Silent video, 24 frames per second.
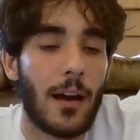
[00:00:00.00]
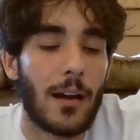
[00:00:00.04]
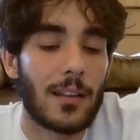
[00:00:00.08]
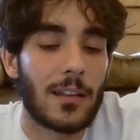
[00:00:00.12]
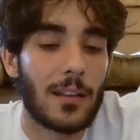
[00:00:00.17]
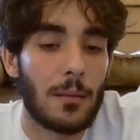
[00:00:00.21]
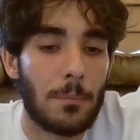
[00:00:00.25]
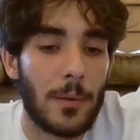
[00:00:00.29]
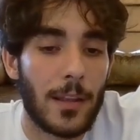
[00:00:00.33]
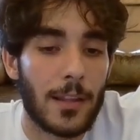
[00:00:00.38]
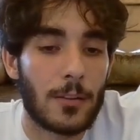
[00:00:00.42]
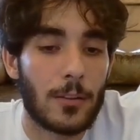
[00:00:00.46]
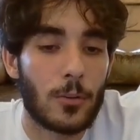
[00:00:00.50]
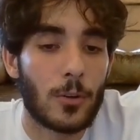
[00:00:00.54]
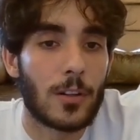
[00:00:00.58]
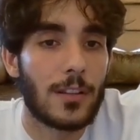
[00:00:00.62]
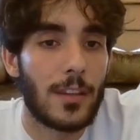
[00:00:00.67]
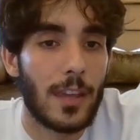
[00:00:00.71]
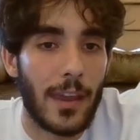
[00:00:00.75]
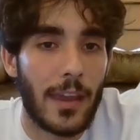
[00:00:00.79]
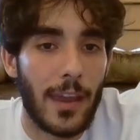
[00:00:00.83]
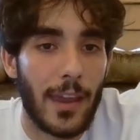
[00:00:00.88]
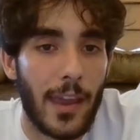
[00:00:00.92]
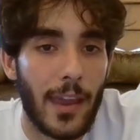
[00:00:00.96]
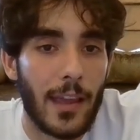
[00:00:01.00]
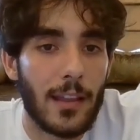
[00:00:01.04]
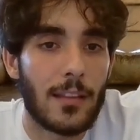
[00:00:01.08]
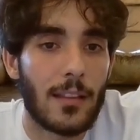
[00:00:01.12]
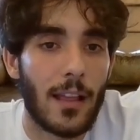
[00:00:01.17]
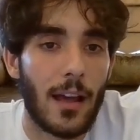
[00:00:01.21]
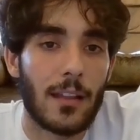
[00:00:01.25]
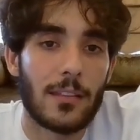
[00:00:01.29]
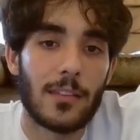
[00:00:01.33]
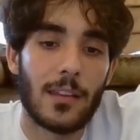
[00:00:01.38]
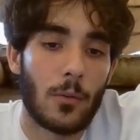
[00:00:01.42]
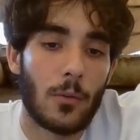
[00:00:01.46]
played rook d8,
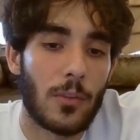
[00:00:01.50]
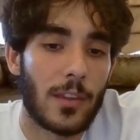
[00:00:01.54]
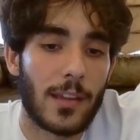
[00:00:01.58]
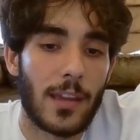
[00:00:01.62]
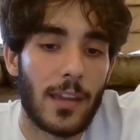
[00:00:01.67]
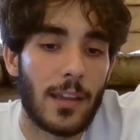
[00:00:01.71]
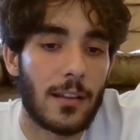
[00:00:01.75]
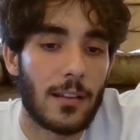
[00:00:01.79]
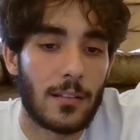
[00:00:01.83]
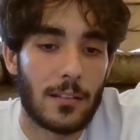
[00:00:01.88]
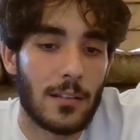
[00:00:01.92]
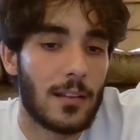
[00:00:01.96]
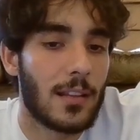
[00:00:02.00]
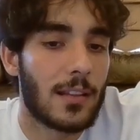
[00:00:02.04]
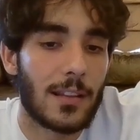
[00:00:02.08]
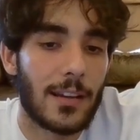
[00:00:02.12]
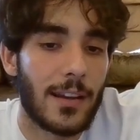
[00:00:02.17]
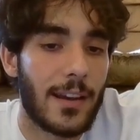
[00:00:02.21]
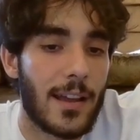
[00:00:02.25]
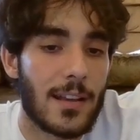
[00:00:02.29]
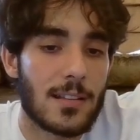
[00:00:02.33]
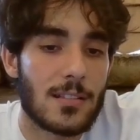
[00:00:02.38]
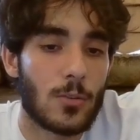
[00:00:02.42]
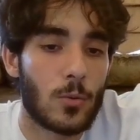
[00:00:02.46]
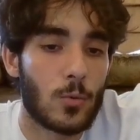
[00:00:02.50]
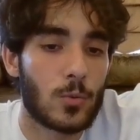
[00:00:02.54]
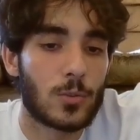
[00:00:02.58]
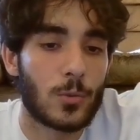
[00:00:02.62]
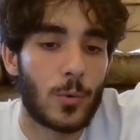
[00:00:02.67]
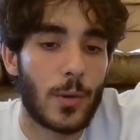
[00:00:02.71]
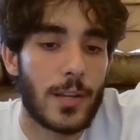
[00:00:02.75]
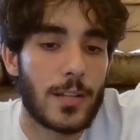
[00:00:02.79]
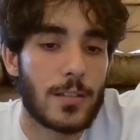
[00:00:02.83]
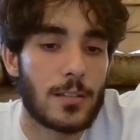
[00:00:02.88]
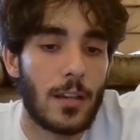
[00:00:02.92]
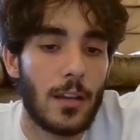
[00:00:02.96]
and now the king literally has no
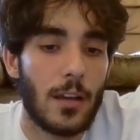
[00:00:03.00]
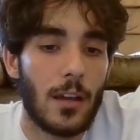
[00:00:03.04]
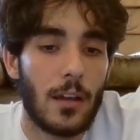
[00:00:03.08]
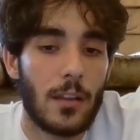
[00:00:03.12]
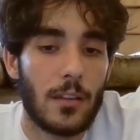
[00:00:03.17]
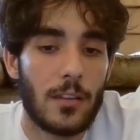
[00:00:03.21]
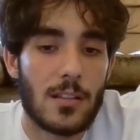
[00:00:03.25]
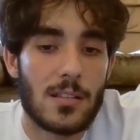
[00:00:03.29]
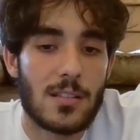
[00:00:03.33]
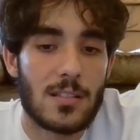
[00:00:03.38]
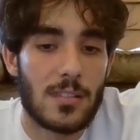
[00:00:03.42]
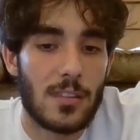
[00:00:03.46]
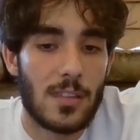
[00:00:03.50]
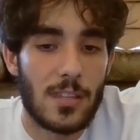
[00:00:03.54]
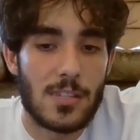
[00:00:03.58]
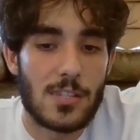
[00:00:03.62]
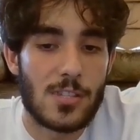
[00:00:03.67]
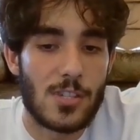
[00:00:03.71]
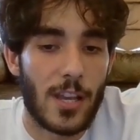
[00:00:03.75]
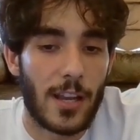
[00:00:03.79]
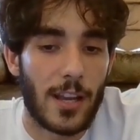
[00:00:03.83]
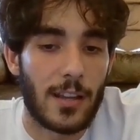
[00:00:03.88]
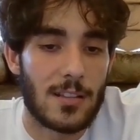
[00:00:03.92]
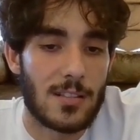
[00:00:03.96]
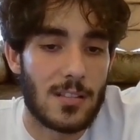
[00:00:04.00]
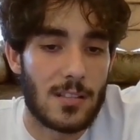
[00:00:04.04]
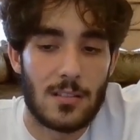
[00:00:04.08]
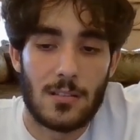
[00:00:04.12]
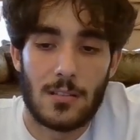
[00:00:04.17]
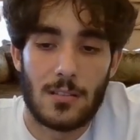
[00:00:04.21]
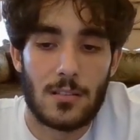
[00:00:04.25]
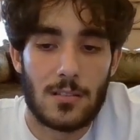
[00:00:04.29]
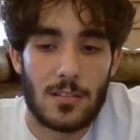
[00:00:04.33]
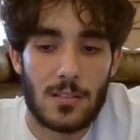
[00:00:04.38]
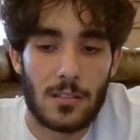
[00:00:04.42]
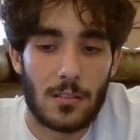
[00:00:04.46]
squares. This check
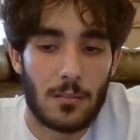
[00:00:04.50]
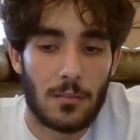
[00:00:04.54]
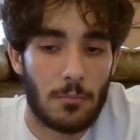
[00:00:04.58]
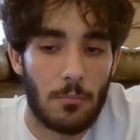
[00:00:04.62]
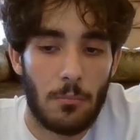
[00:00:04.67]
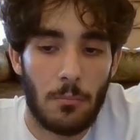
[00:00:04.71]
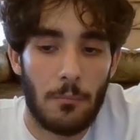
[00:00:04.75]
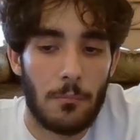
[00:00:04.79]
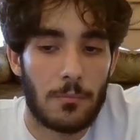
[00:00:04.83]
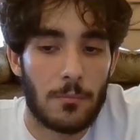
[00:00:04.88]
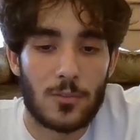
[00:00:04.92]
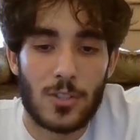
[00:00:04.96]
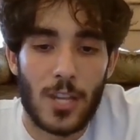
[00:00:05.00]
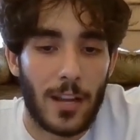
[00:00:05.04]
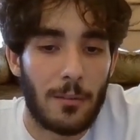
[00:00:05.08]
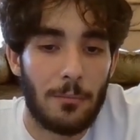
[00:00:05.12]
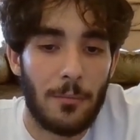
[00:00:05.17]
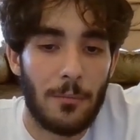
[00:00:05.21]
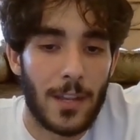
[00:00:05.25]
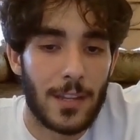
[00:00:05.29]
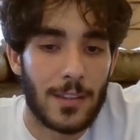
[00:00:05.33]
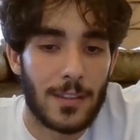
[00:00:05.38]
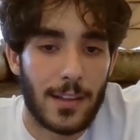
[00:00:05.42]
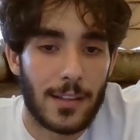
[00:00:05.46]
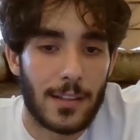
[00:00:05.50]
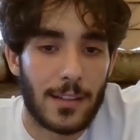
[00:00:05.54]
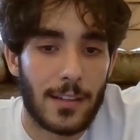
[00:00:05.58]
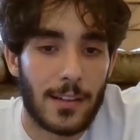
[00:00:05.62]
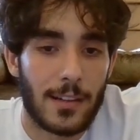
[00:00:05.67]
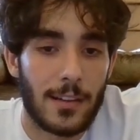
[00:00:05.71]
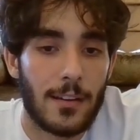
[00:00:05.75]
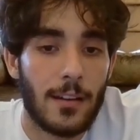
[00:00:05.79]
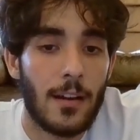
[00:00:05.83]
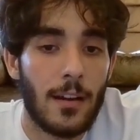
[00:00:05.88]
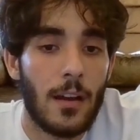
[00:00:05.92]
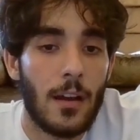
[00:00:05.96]
is checkmate
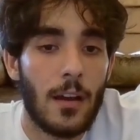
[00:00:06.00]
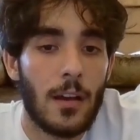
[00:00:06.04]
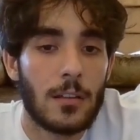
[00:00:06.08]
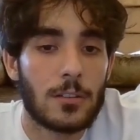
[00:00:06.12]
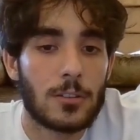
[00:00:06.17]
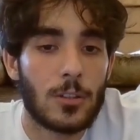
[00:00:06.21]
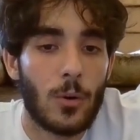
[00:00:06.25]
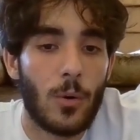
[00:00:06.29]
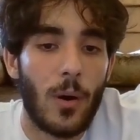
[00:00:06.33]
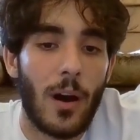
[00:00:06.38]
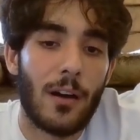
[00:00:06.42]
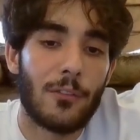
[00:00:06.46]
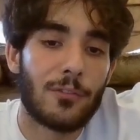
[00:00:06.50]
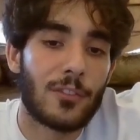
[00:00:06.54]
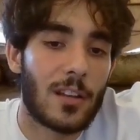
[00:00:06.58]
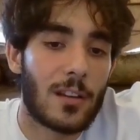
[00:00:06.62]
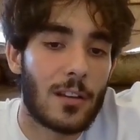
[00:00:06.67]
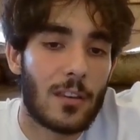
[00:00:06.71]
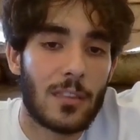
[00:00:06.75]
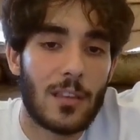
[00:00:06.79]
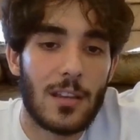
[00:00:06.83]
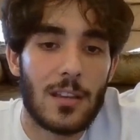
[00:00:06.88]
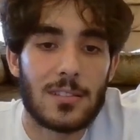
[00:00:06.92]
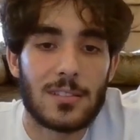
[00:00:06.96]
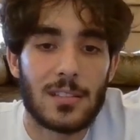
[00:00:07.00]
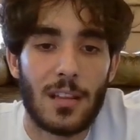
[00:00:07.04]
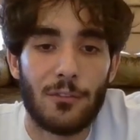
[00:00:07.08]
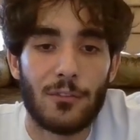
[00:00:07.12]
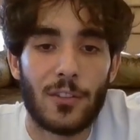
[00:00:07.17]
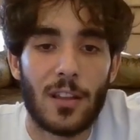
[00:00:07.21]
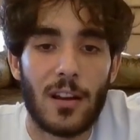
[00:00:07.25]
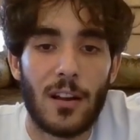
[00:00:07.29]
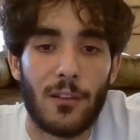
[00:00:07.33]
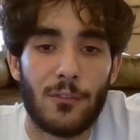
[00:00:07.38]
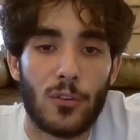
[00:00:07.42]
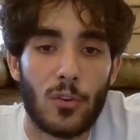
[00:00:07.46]
technically. So after this,
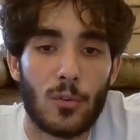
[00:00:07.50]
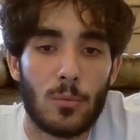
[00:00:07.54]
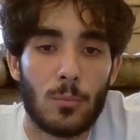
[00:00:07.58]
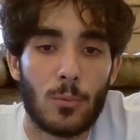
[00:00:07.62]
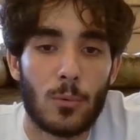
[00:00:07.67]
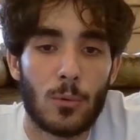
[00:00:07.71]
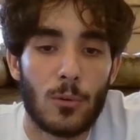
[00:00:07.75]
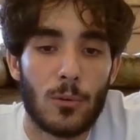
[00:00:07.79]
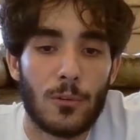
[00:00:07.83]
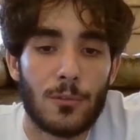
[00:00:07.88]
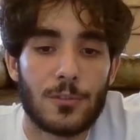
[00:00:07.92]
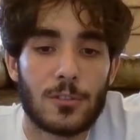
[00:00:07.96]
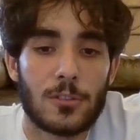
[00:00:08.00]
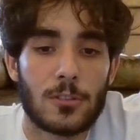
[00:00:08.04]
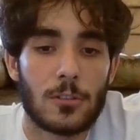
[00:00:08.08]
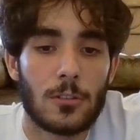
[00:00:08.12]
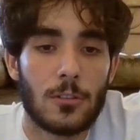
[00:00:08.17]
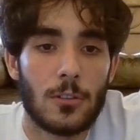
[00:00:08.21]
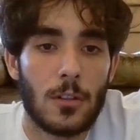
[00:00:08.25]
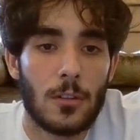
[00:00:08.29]
after a few moves,